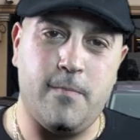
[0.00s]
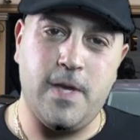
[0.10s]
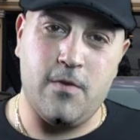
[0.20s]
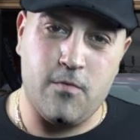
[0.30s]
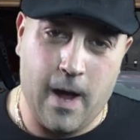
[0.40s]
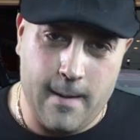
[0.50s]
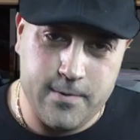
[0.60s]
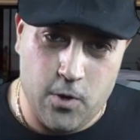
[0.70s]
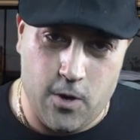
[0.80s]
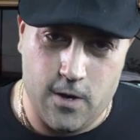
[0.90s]
Well, me and Rob
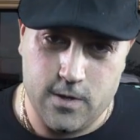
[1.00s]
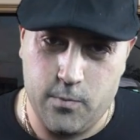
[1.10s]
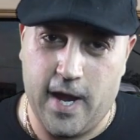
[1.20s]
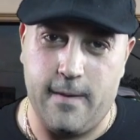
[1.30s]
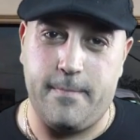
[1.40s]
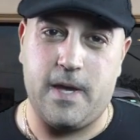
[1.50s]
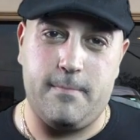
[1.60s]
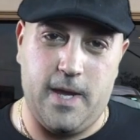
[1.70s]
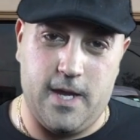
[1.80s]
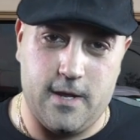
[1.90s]
talked. We had a big
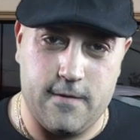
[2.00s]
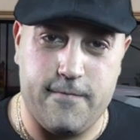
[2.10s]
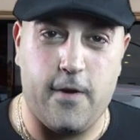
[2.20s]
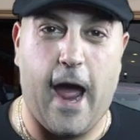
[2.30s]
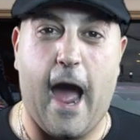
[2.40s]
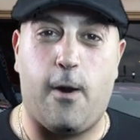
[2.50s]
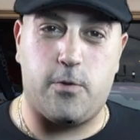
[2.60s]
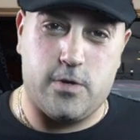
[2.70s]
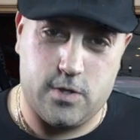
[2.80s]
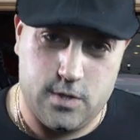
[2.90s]
meeting for
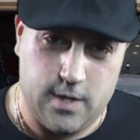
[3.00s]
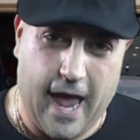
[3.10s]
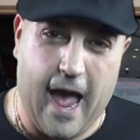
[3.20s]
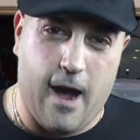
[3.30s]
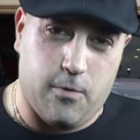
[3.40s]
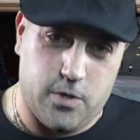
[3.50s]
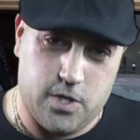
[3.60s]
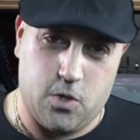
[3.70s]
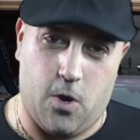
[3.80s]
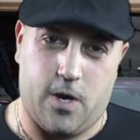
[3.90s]
hours, hours
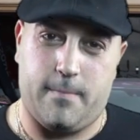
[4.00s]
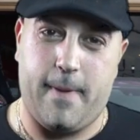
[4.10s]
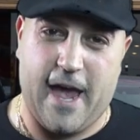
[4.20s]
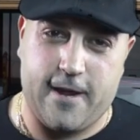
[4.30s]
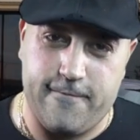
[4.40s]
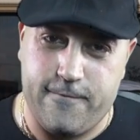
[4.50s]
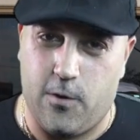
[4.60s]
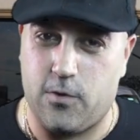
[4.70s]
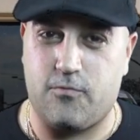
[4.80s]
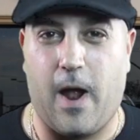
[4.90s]
talking back and
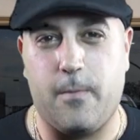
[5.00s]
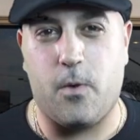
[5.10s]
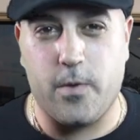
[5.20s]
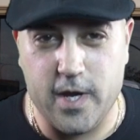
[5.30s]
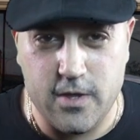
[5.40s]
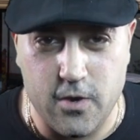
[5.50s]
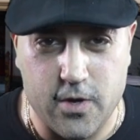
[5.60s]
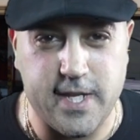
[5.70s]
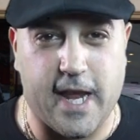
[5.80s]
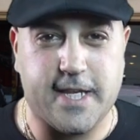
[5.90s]
forth. Rob, what are we going to do?
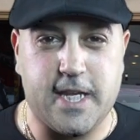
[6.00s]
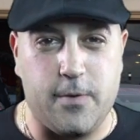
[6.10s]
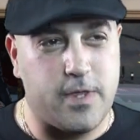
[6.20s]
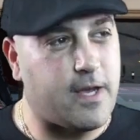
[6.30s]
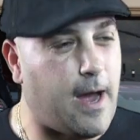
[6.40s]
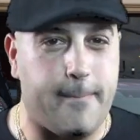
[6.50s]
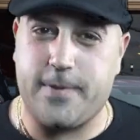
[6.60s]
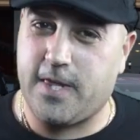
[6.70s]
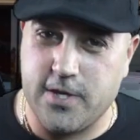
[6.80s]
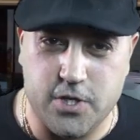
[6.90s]
Because I see what the
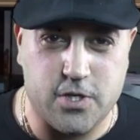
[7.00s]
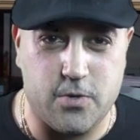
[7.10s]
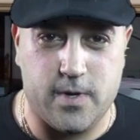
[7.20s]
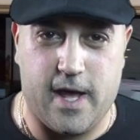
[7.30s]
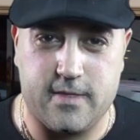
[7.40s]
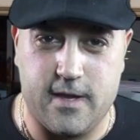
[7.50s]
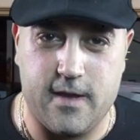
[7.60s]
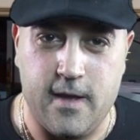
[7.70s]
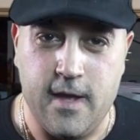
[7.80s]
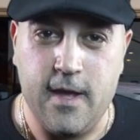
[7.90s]
competition's doing out there.
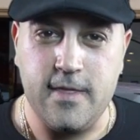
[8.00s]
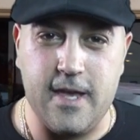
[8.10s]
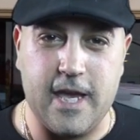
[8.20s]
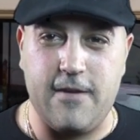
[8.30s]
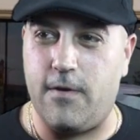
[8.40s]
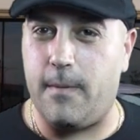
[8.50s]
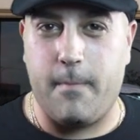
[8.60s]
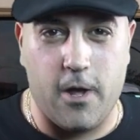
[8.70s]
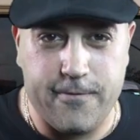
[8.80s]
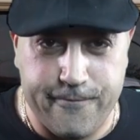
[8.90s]
They're giving a
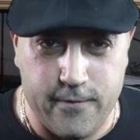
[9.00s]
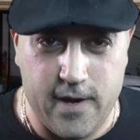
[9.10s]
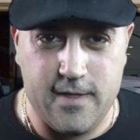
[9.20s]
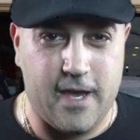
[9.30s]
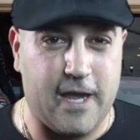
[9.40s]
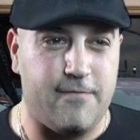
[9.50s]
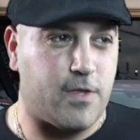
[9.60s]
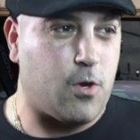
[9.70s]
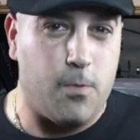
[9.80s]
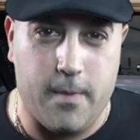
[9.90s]
month free. They're giving
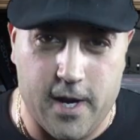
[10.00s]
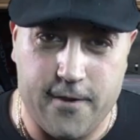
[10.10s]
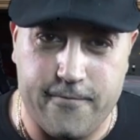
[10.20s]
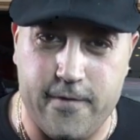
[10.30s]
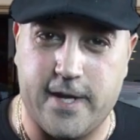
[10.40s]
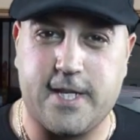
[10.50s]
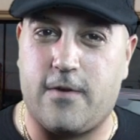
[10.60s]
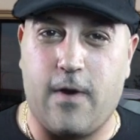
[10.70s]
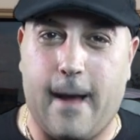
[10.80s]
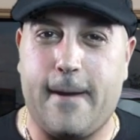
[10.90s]
two months free. I said,
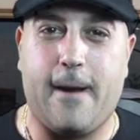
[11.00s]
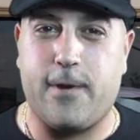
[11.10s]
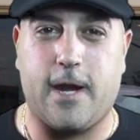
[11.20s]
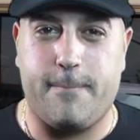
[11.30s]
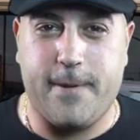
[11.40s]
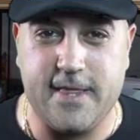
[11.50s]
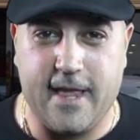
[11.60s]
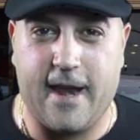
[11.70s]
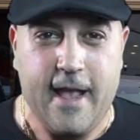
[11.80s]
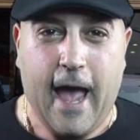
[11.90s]
Rob, how are we going to beat
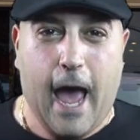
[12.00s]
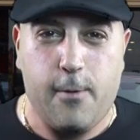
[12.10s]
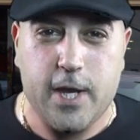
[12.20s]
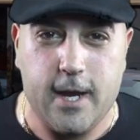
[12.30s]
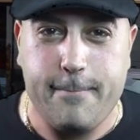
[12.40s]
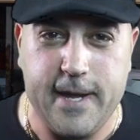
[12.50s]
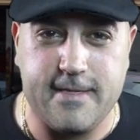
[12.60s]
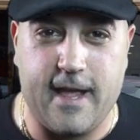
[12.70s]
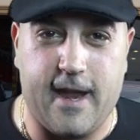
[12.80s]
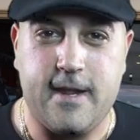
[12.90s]
that? How are we going to
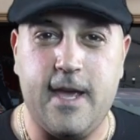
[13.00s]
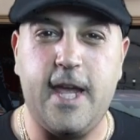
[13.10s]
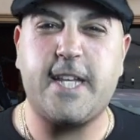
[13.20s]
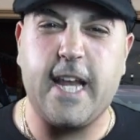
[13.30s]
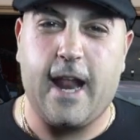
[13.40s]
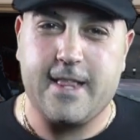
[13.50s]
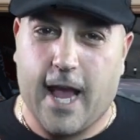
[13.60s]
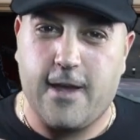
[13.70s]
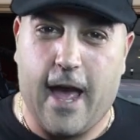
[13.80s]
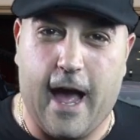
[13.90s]
beat that? He said, I'll
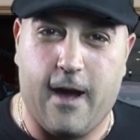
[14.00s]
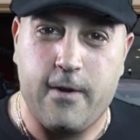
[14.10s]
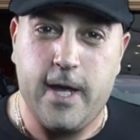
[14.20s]
tell you how.